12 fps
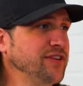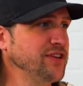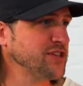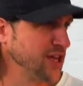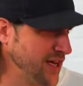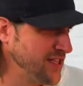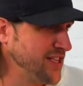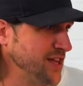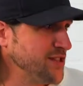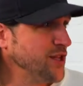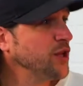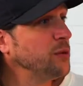This kind of
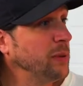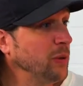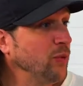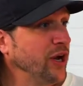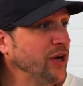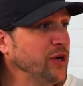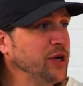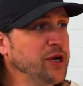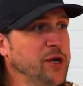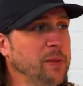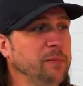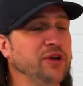sounds a little bit weird,
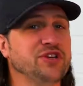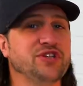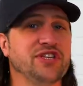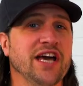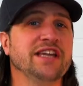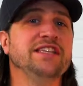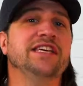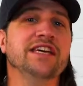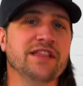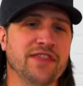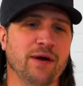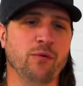but it's the
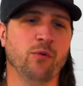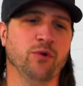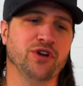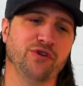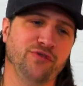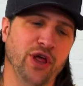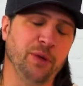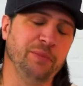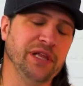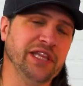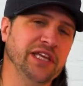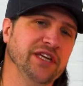idea that when we're
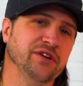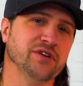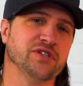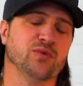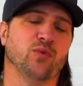developing leaders,